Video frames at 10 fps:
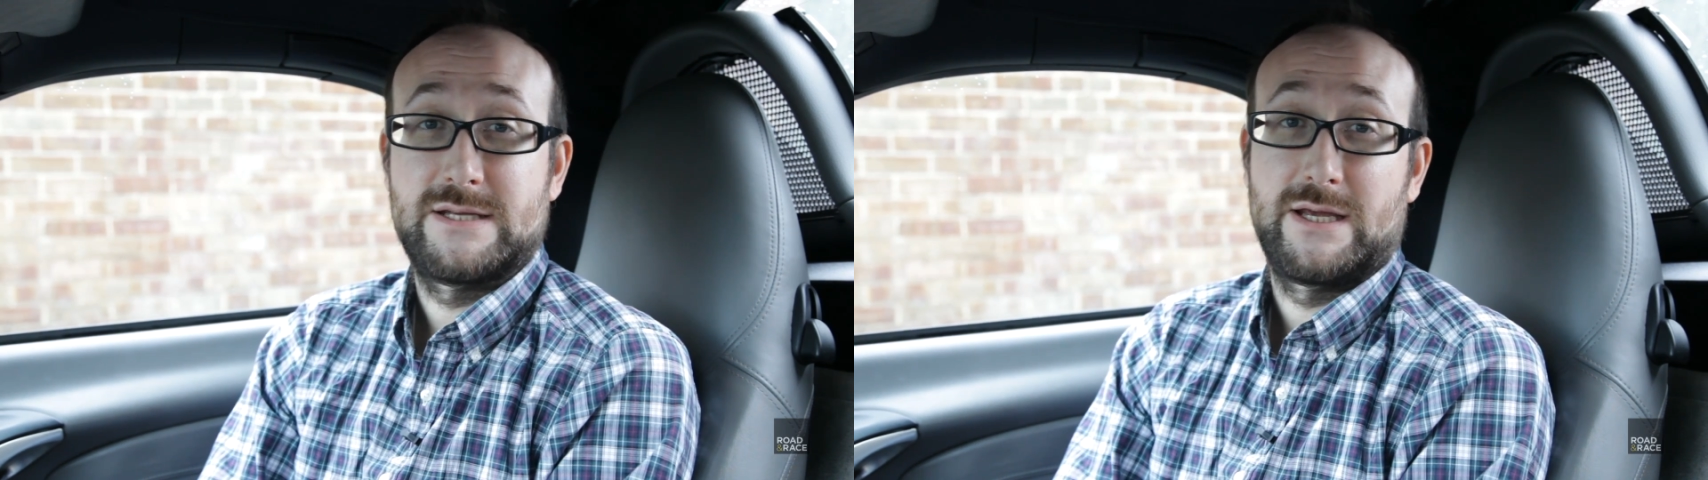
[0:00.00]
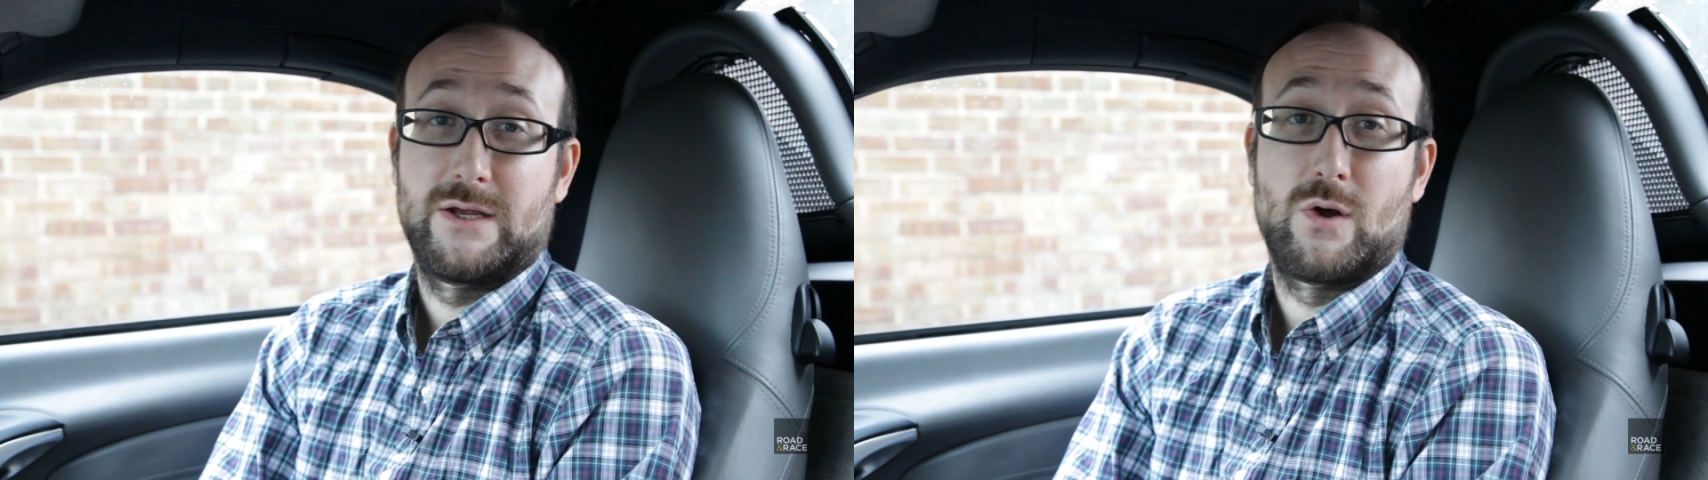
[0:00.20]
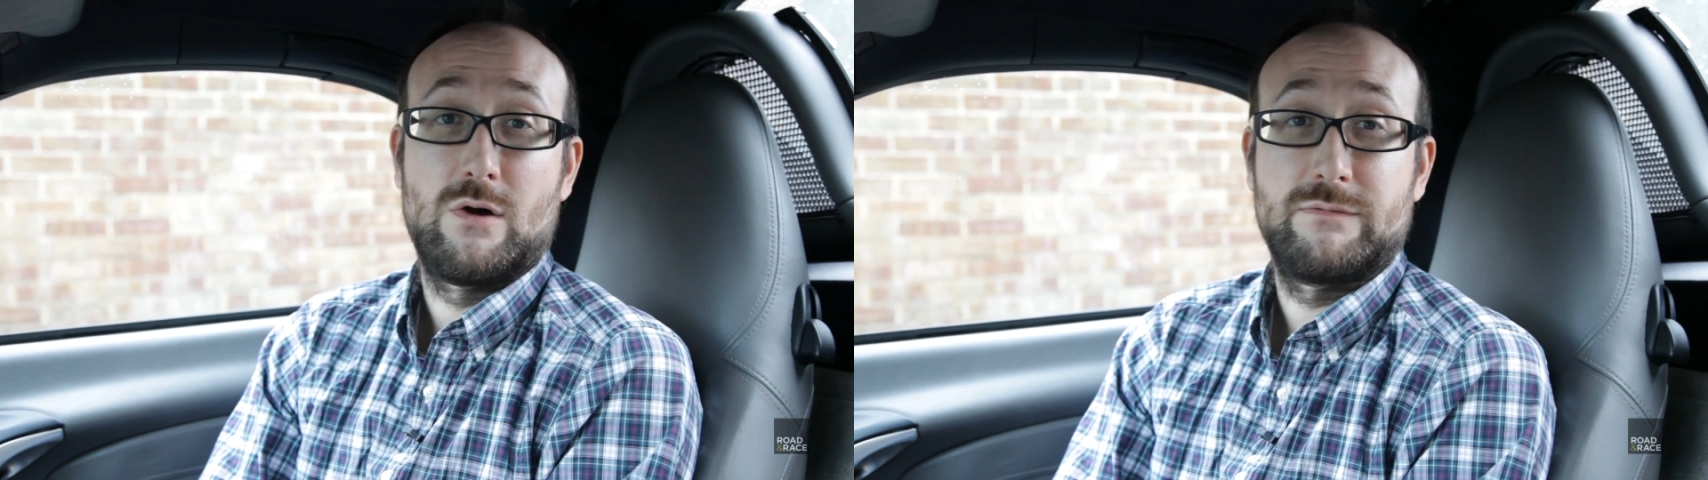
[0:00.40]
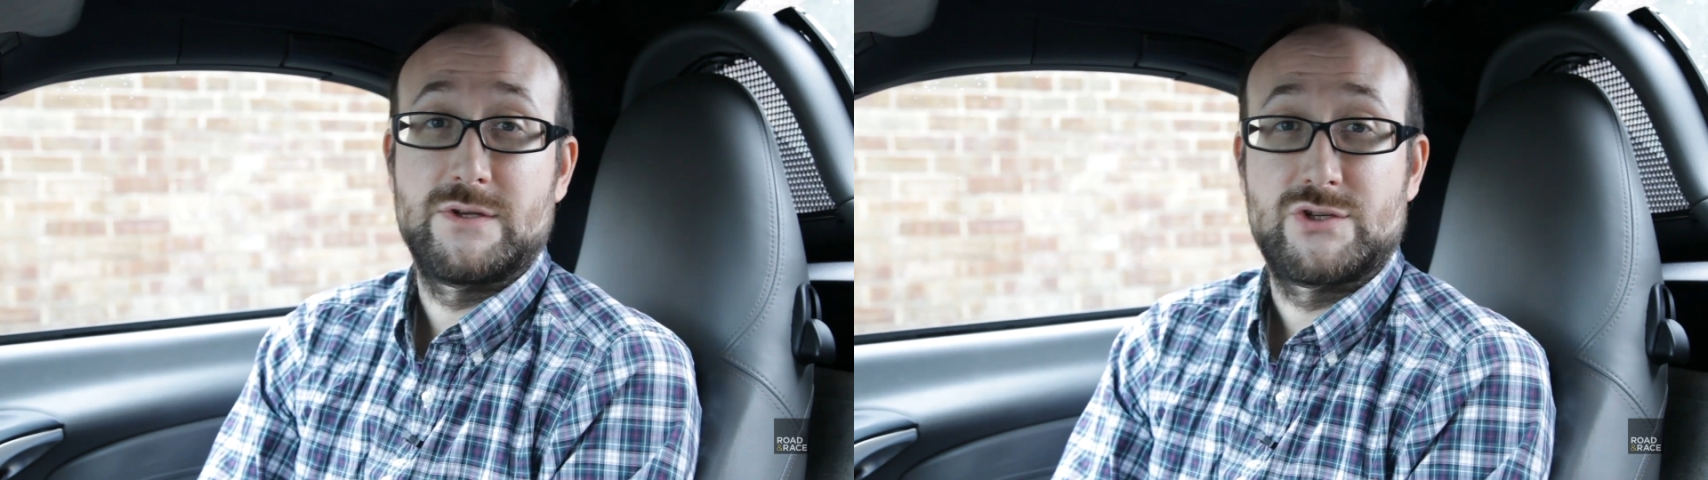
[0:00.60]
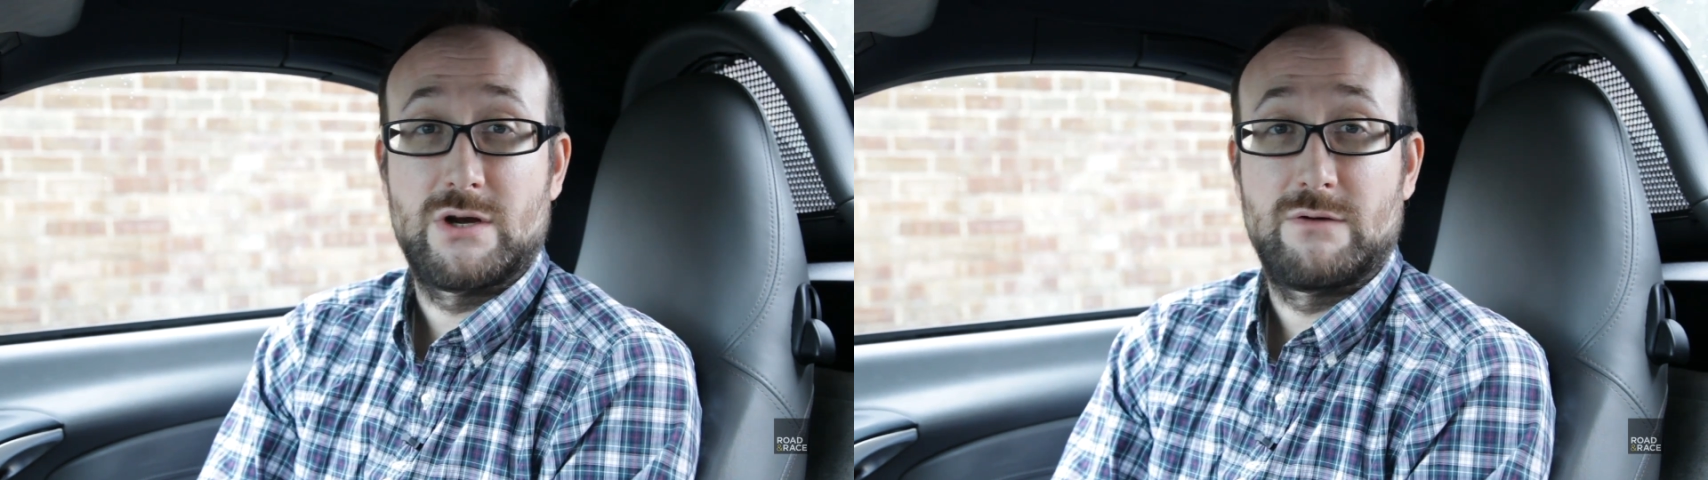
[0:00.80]
taking an off
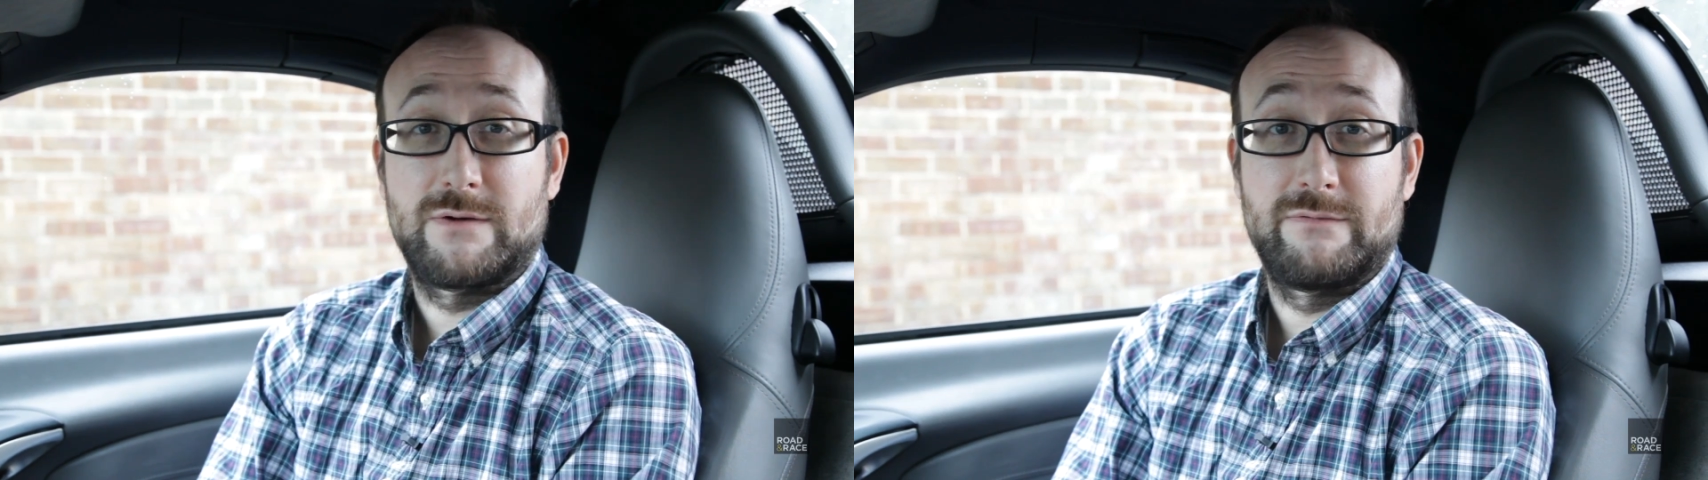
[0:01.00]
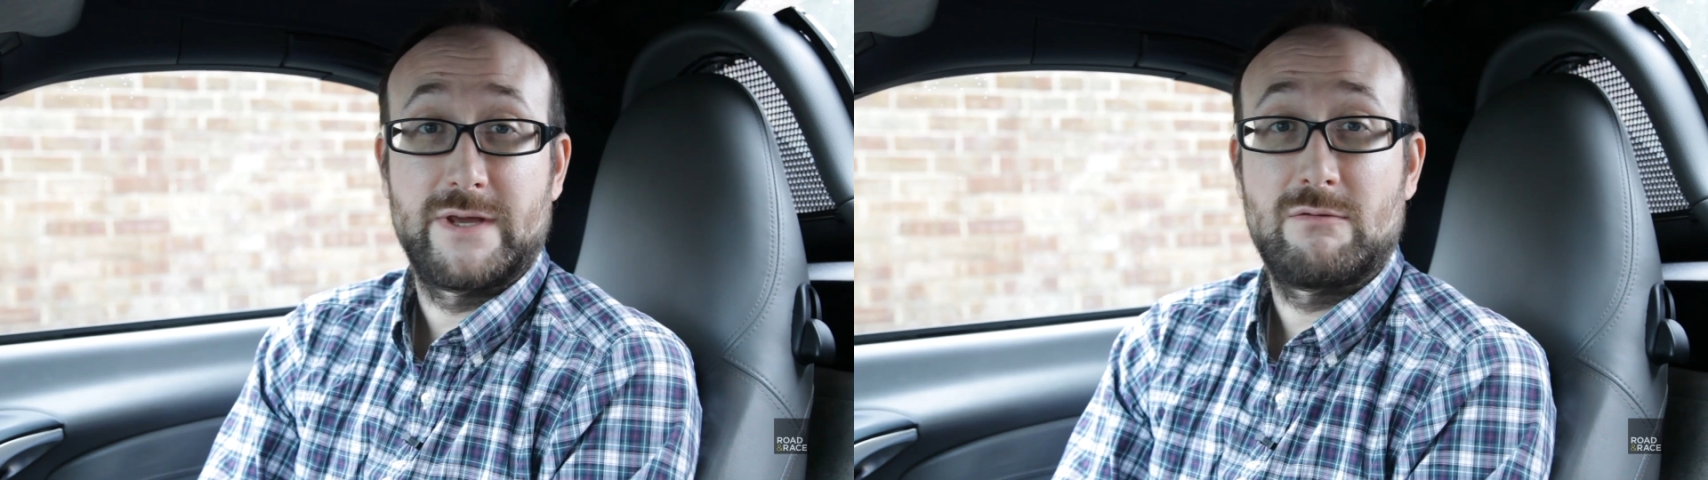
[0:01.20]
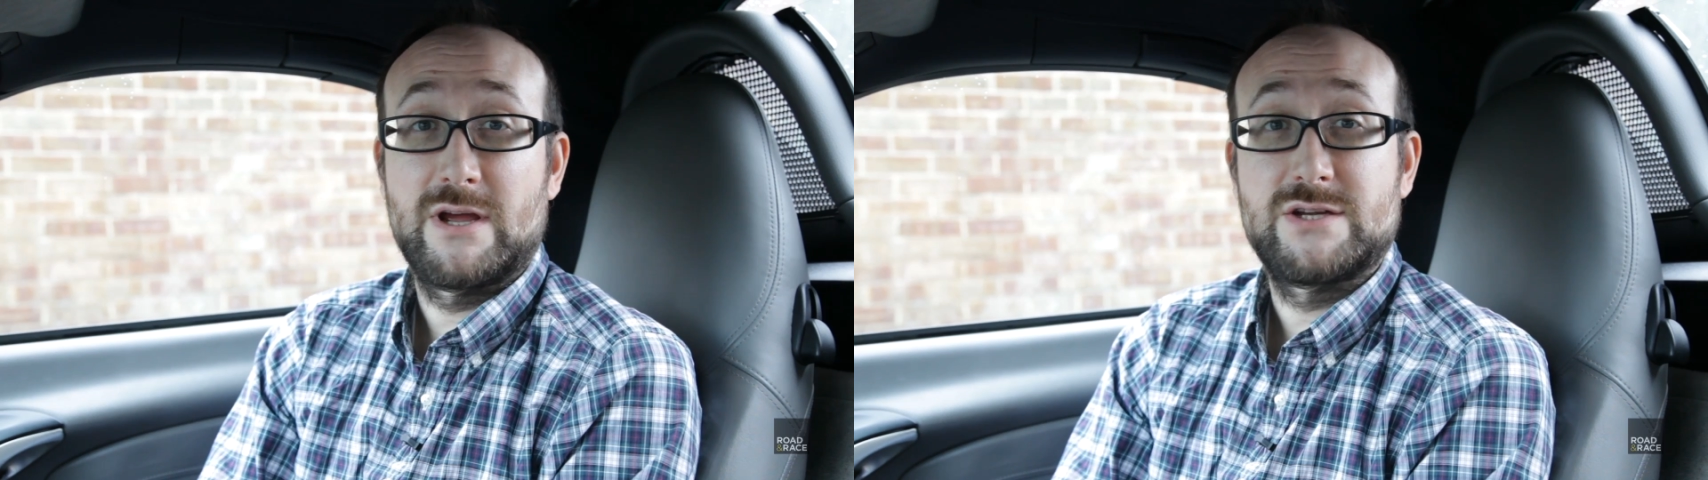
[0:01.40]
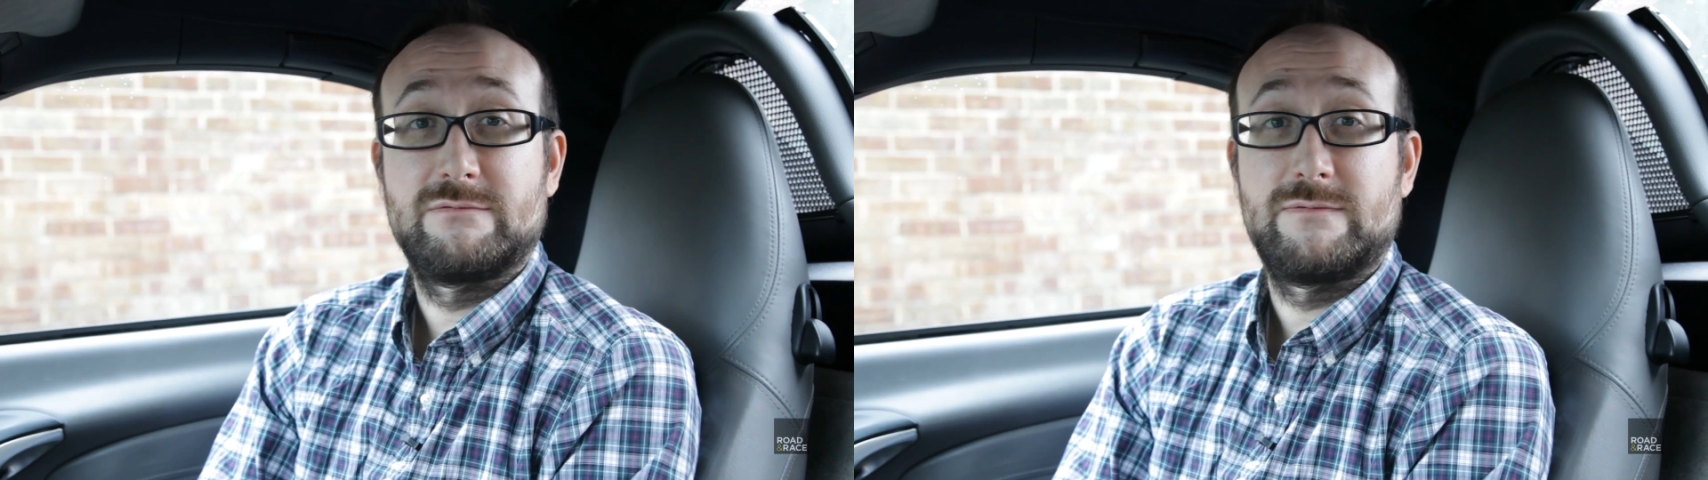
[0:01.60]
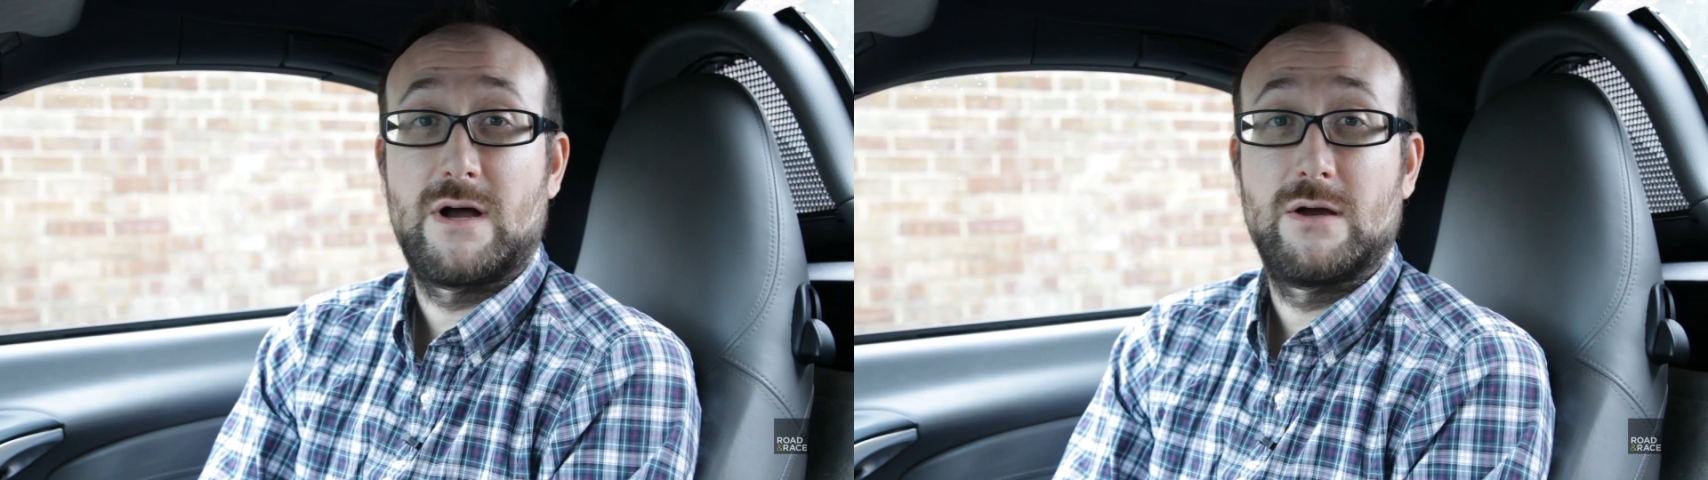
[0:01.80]
the shelf
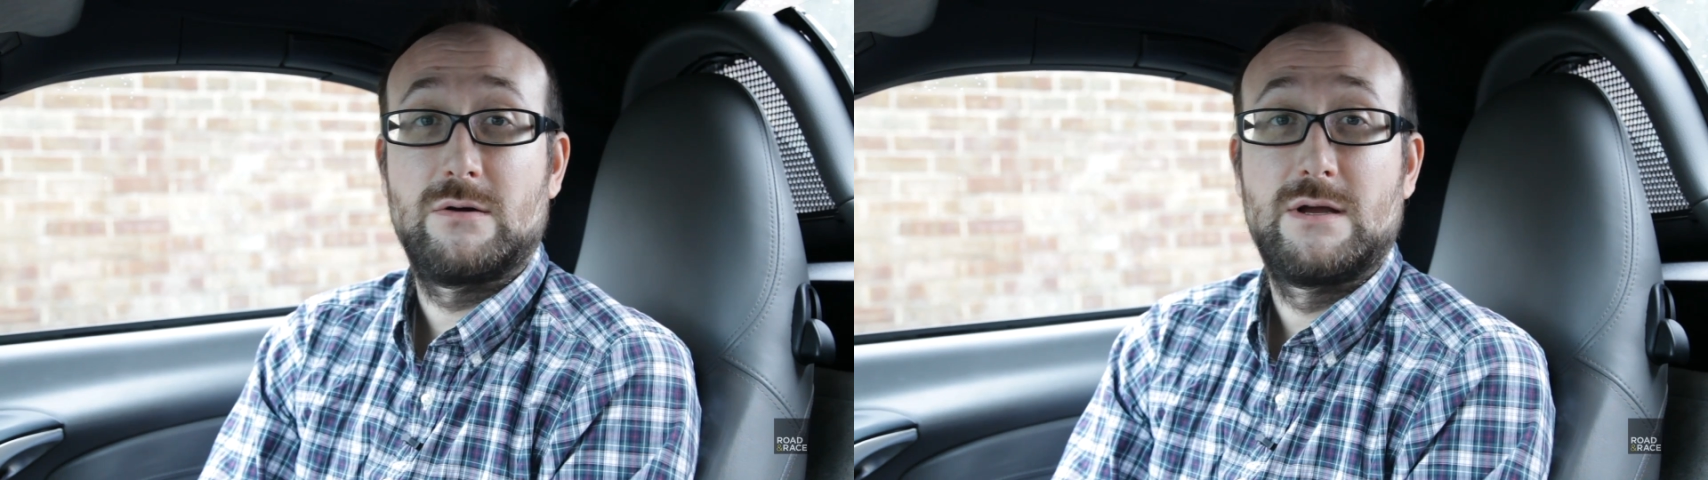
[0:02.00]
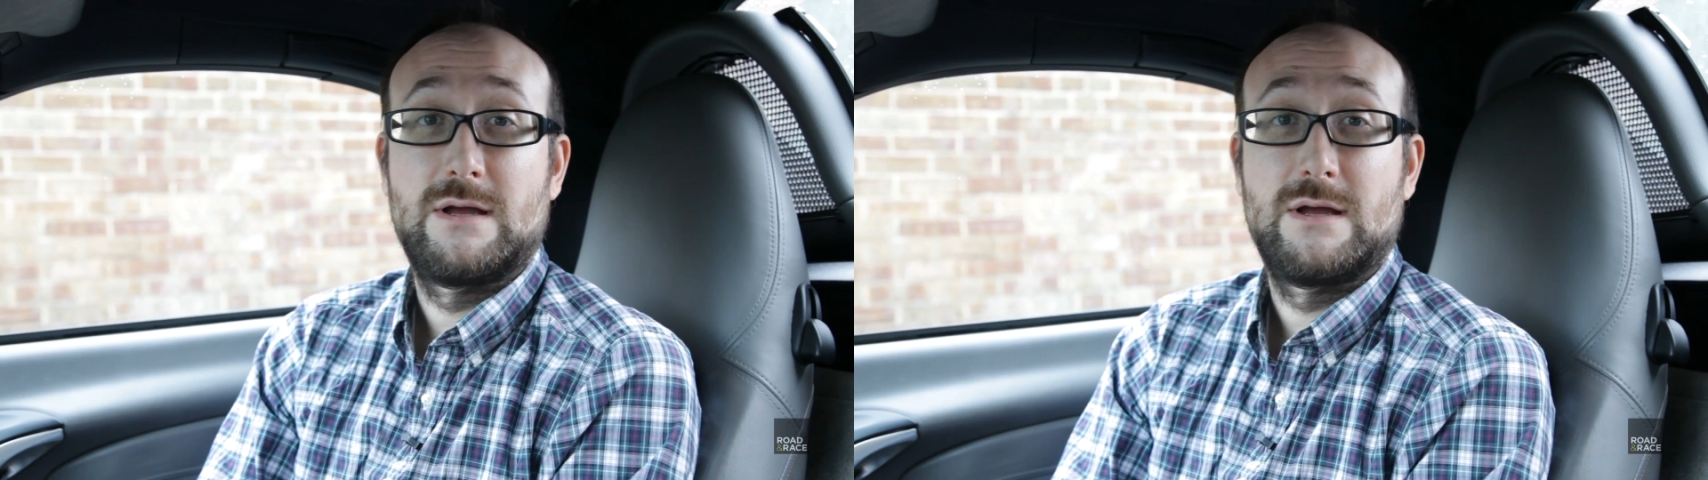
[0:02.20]
configuration file